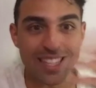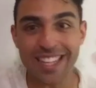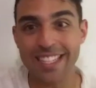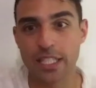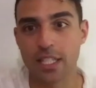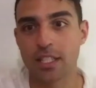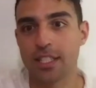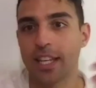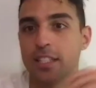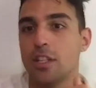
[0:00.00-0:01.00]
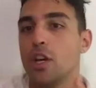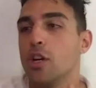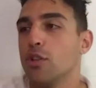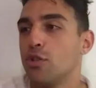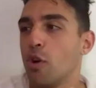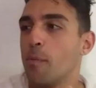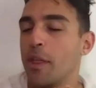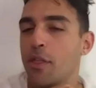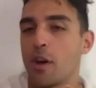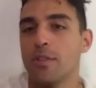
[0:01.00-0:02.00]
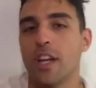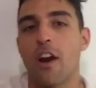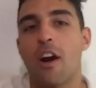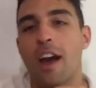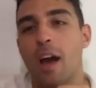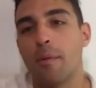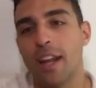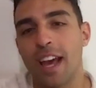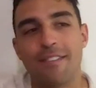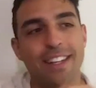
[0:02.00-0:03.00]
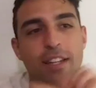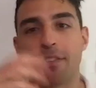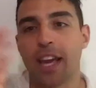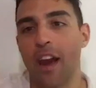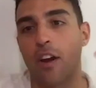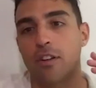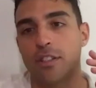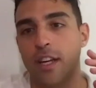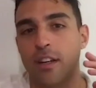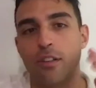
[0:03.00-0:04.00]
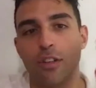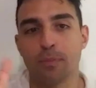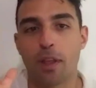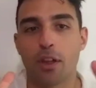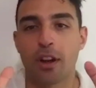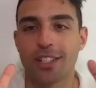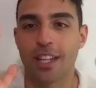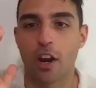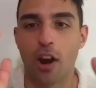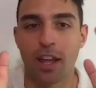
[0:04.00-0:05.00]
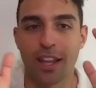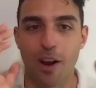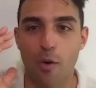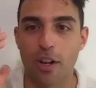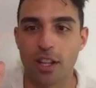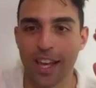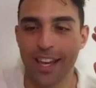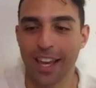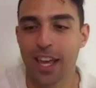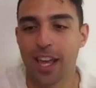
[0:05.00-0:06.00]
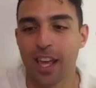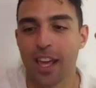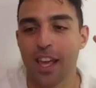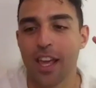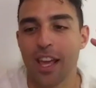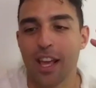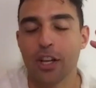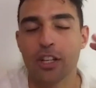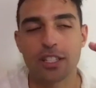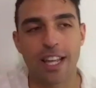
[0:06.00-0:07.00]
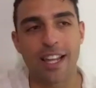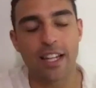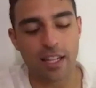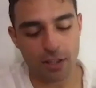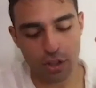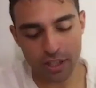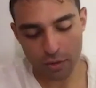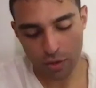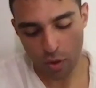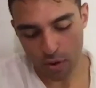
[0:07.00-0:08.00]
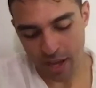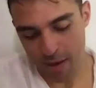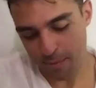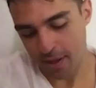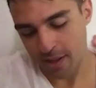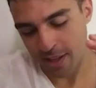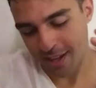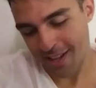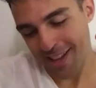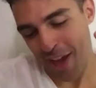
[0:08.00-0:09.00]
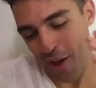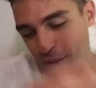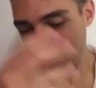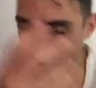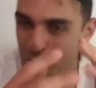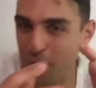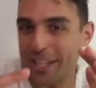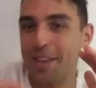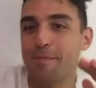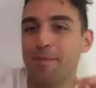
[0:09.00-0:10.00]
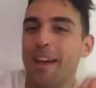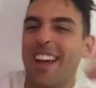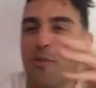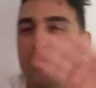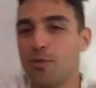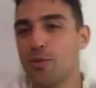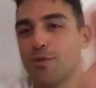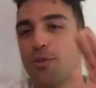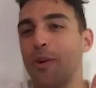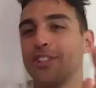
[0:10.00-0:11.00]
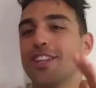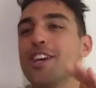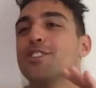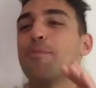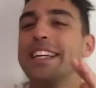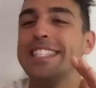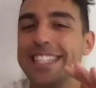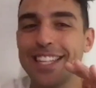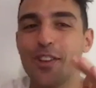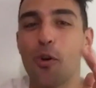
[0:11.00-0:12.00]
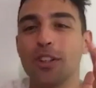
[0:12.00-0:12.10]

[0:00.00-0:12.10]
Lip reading: is a little intense. So my thought was like, all right, I'm going to have like different characters now. Cause my thought is like, I want to like, because then, so this is the whole gameplay. Like I sort of want to keep you. Well, who knows who's going to watch? So basically, the whole